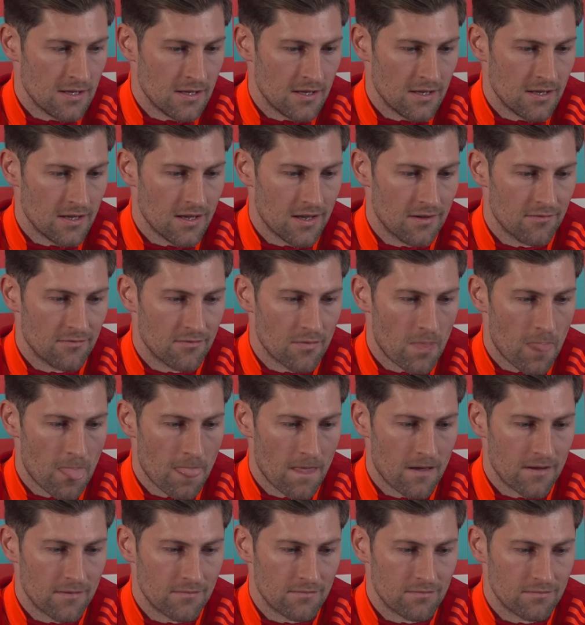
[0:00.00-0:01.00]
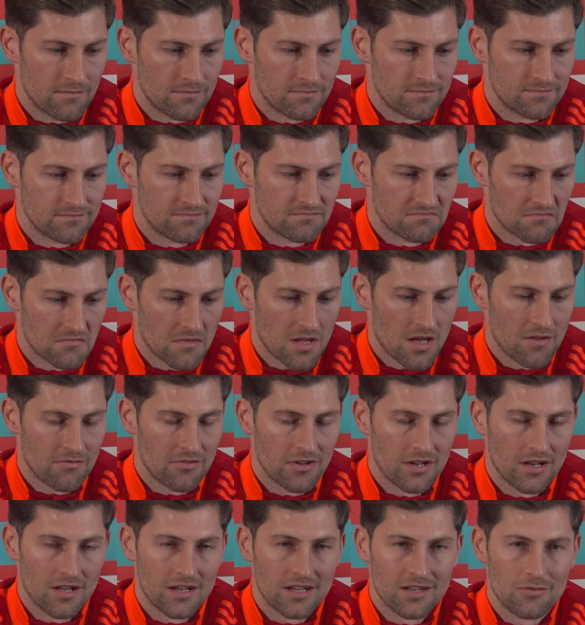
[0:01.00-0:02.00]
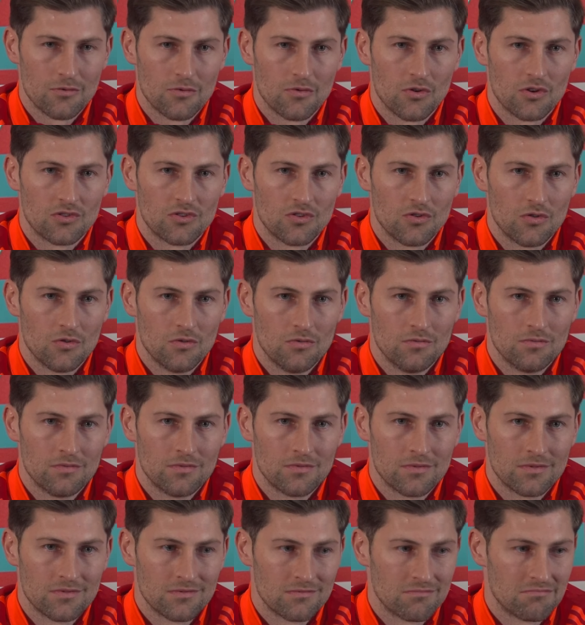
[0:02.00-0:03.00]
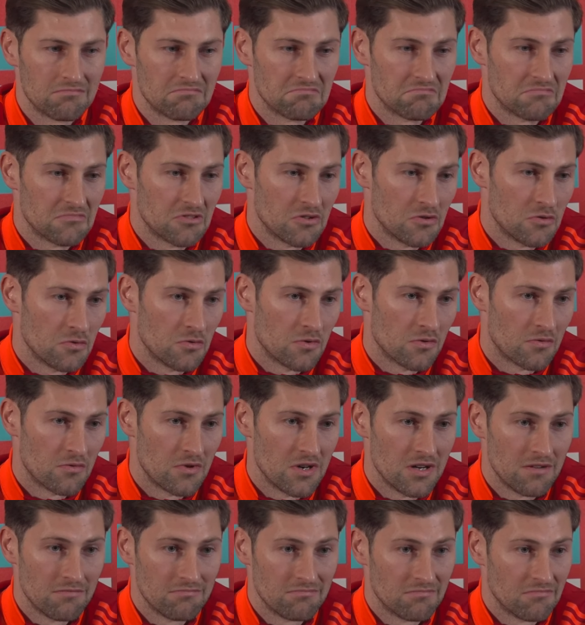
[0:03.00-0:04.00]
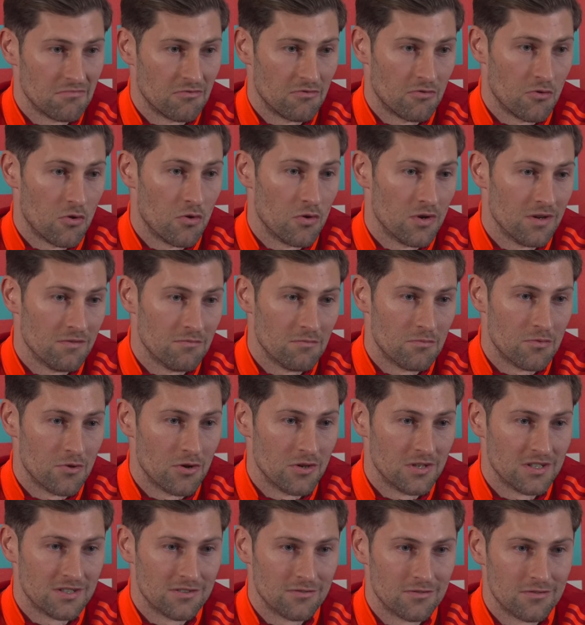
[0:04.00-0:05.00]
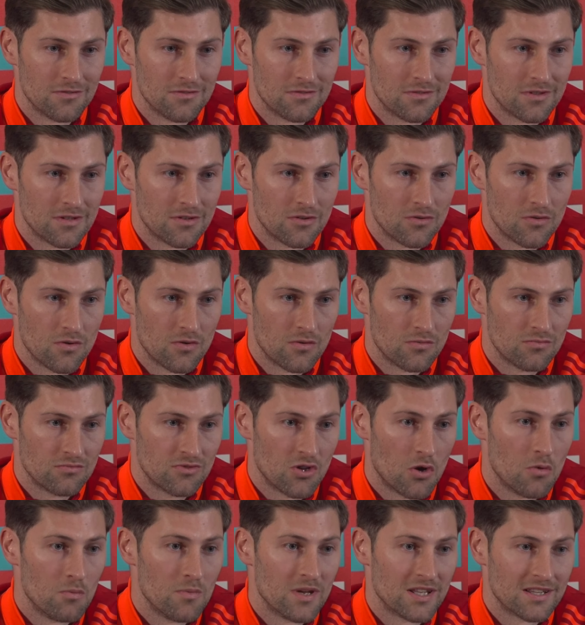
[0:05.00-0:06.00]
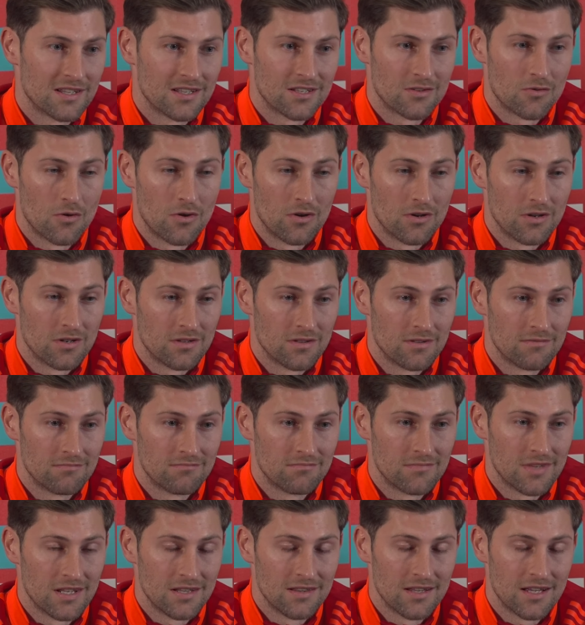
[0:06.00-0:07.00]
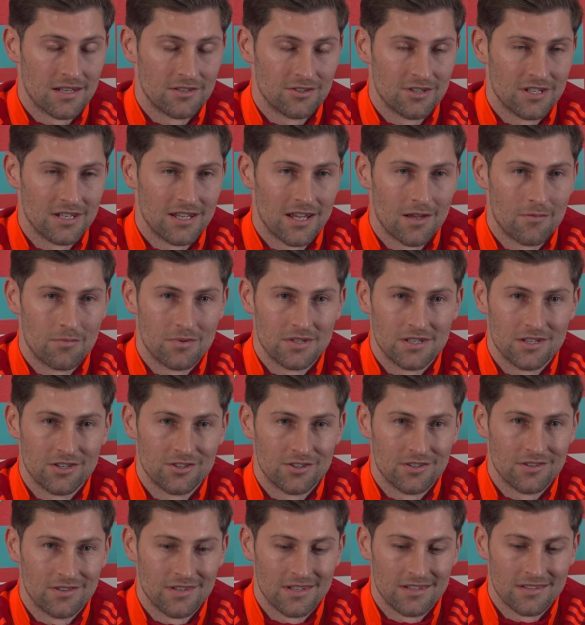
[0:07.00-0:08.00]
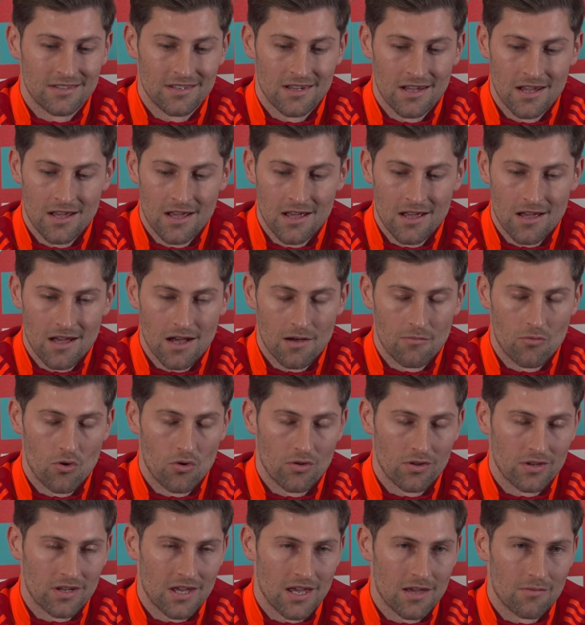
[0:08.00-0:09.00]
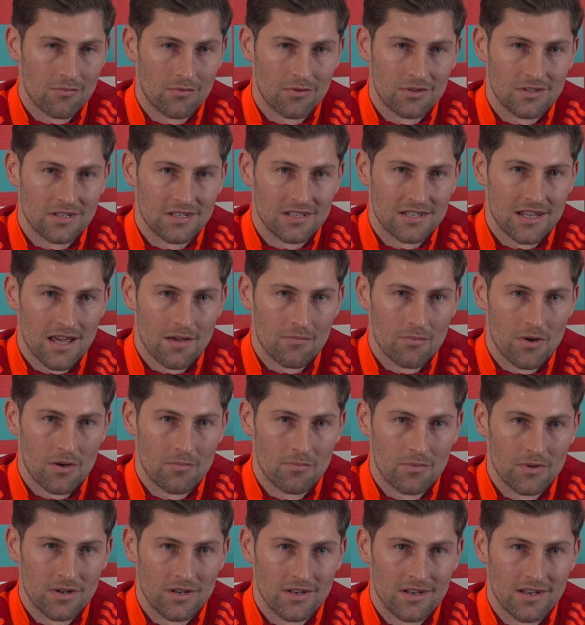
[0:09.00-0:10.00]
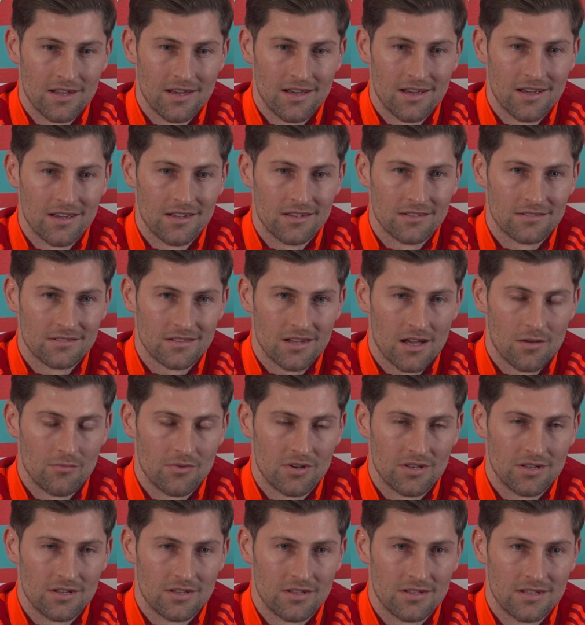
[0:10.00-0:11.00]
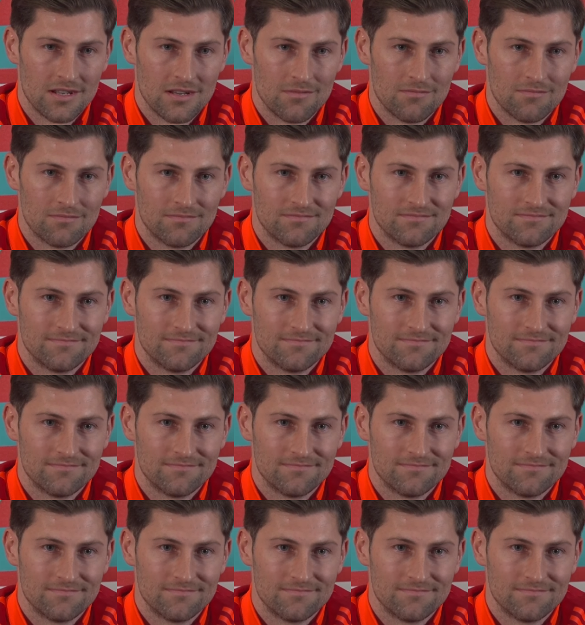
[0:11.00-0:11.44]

yeah, I feel lucky we've got two, three, four even boys who don't make the squad in that GK position that are more than capable to step up and come into the team.